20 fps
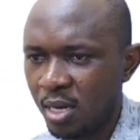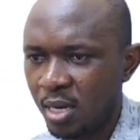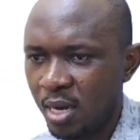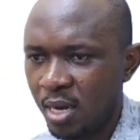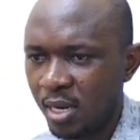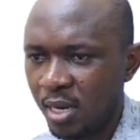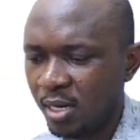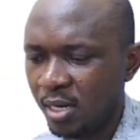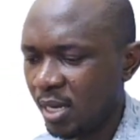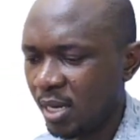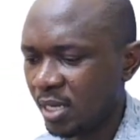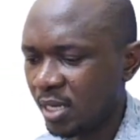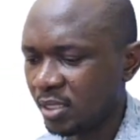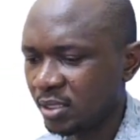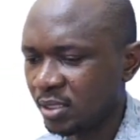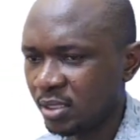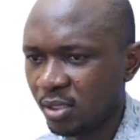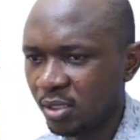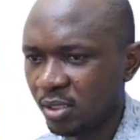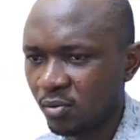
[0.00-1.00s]
And as
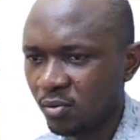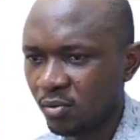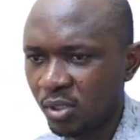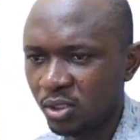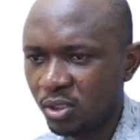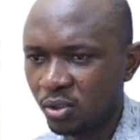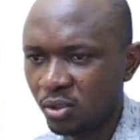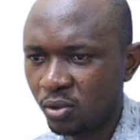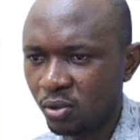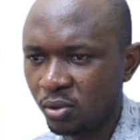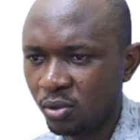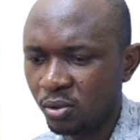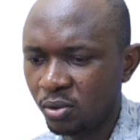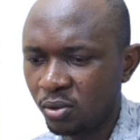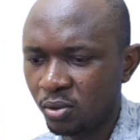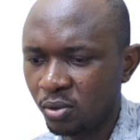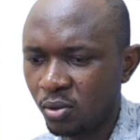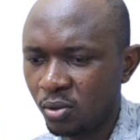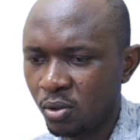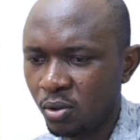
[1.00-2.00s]
the question
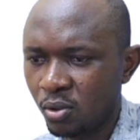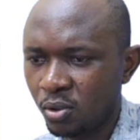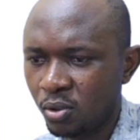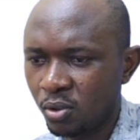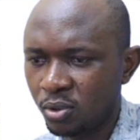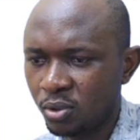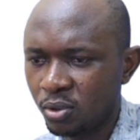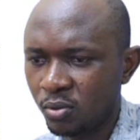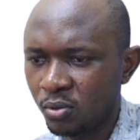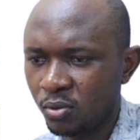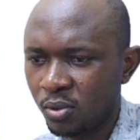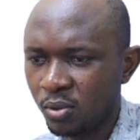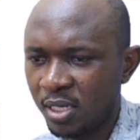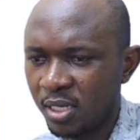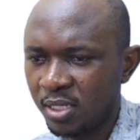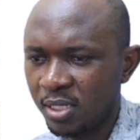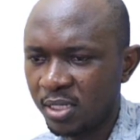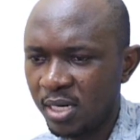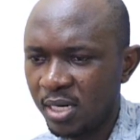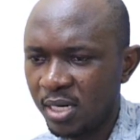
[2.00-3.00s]
goes, you can
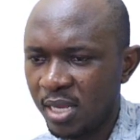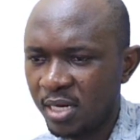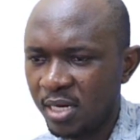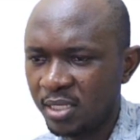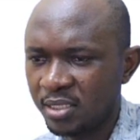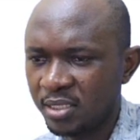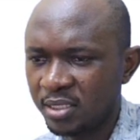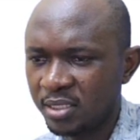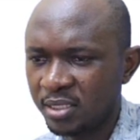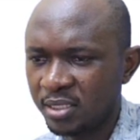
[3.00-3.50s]
clearly